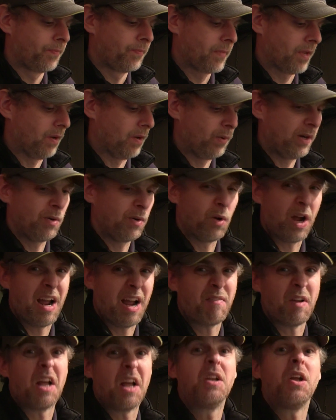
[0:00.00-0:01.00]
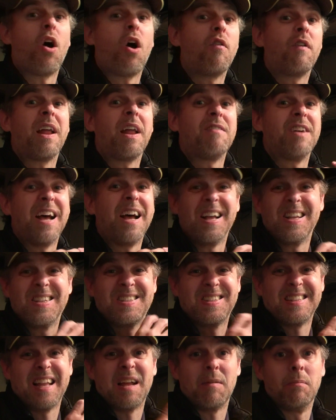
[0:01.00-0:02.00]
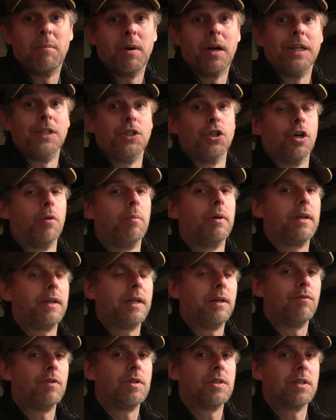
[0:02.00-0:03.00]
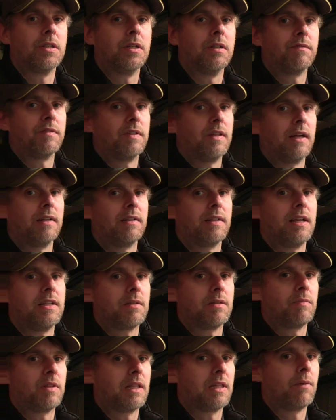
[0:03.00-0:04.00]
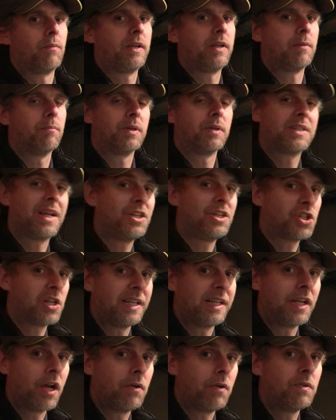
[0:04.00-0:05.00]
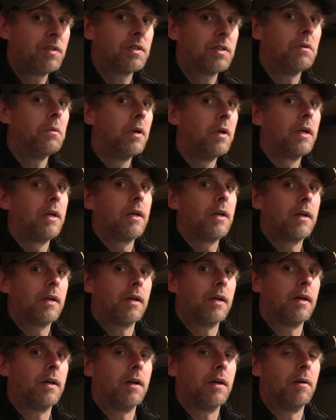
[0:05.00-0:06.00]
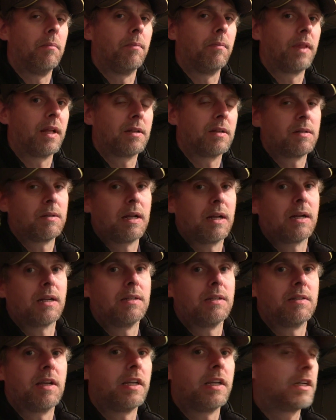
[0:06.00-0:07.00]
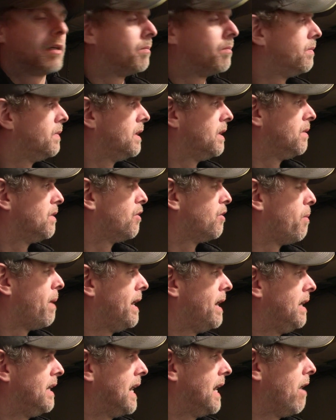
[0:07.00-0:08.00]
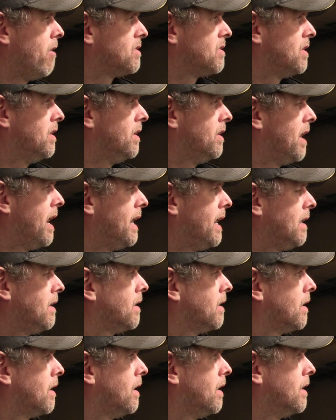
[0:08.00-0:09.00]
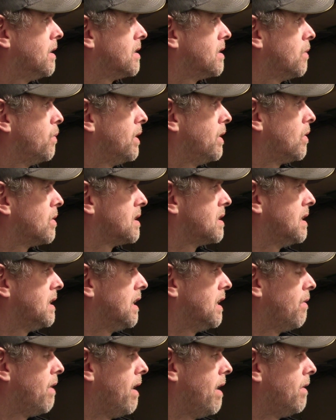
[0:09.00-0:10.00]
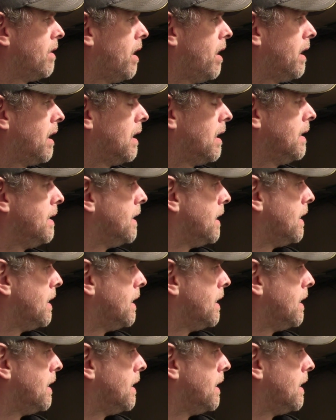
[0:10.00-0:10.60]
uh we have a, often have a, a, standby job in reserve for that day, something that we can potentially go to. Um, that, that, can take up the, the, remaining hours of the day, uh, so we're not sitting around idly.